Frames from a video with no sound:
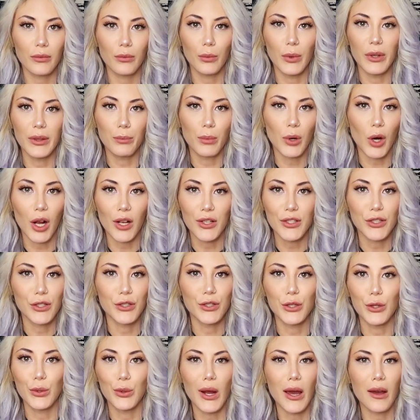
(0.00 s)
with
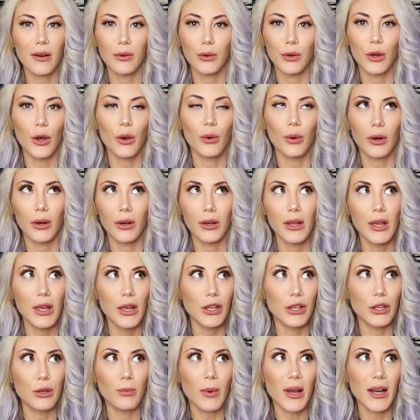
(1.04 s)
prostitute, I don't know, or
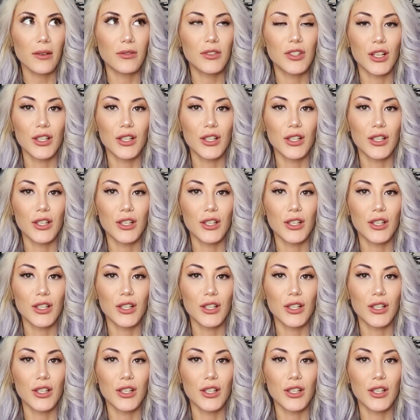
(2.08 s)
you might have